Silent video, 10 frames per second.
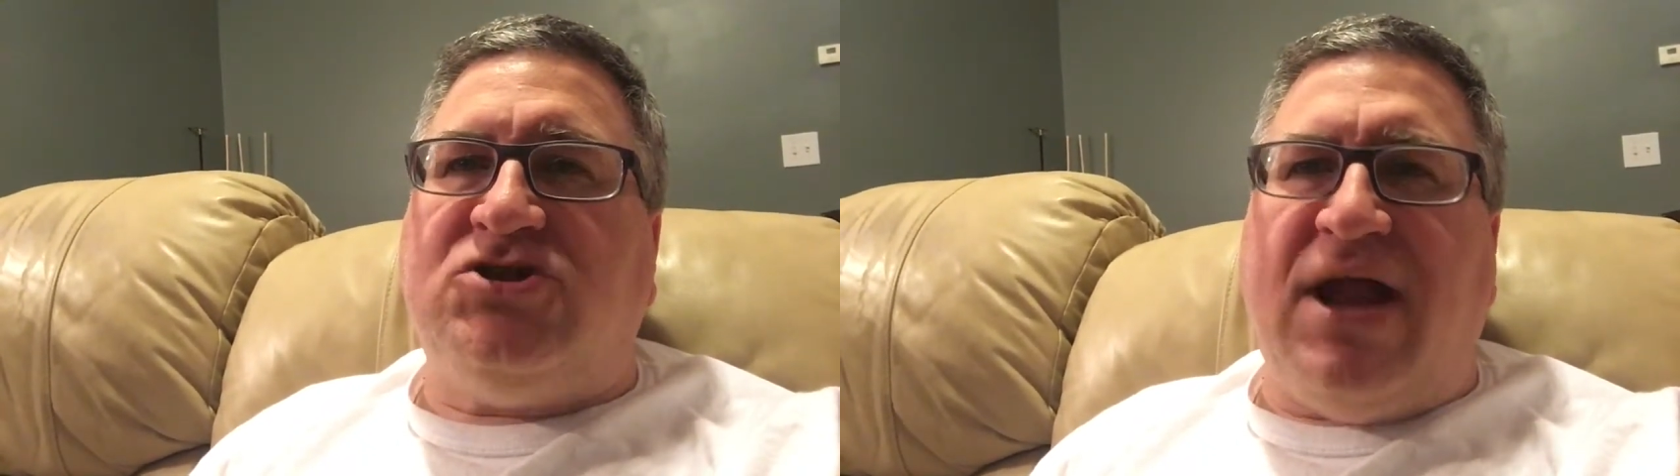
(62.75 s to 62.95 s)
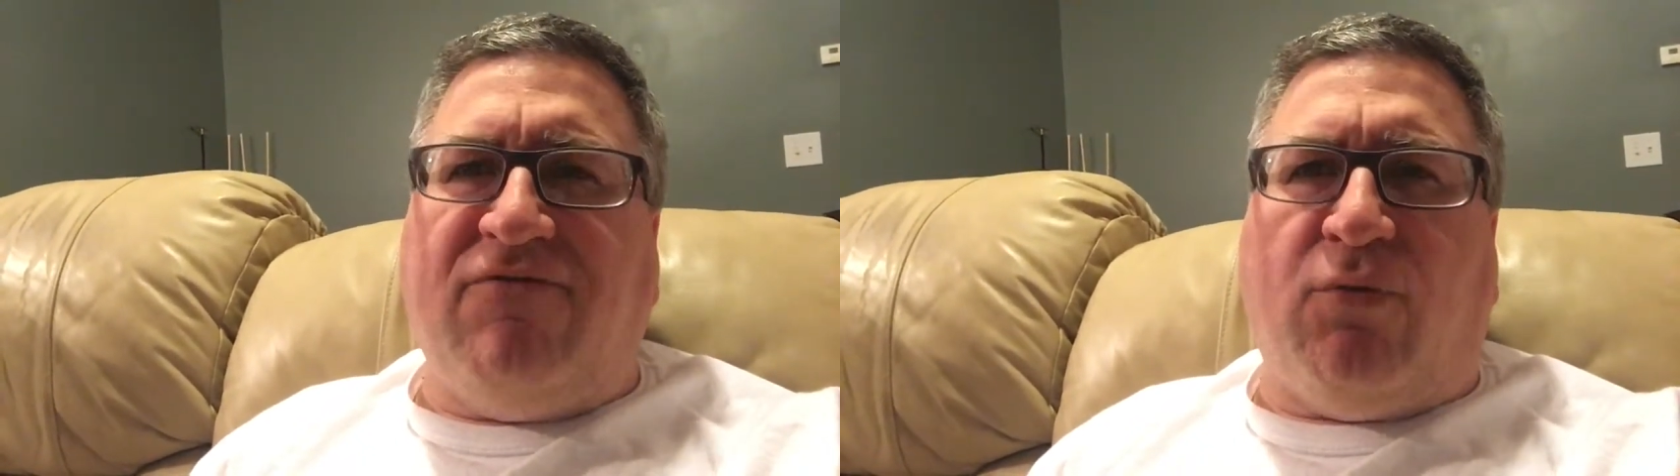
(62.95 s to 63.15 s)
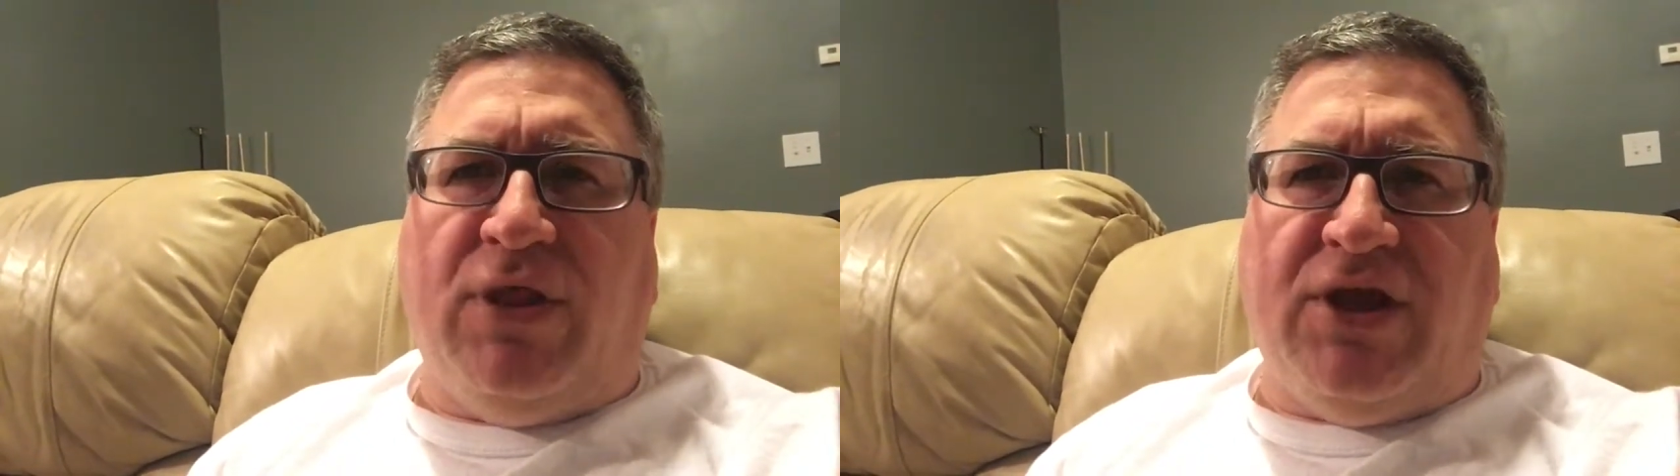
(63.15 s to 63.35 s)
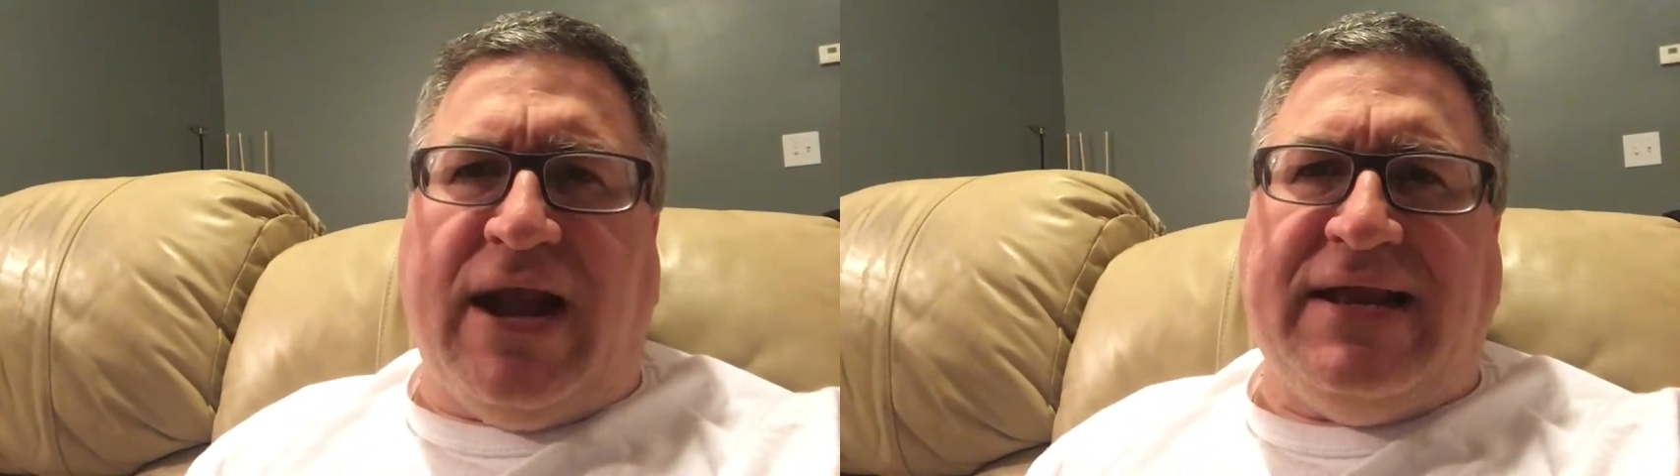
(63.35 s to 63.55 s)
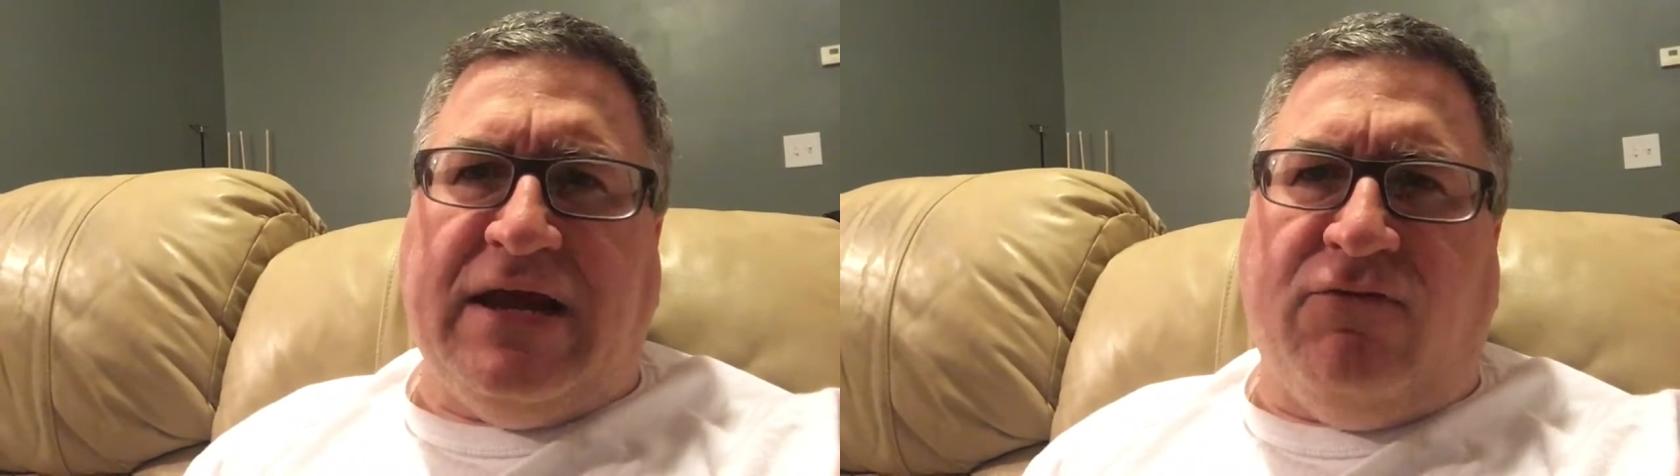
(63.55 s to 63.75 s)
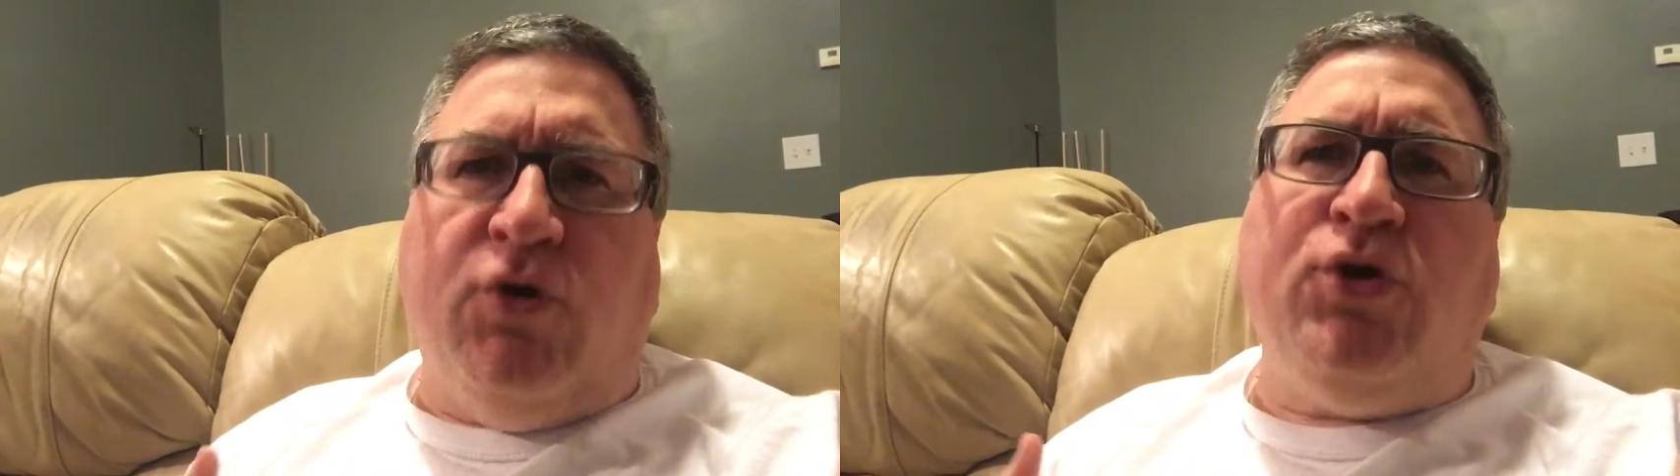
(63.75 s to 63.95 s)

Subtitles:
should have a really good idea of who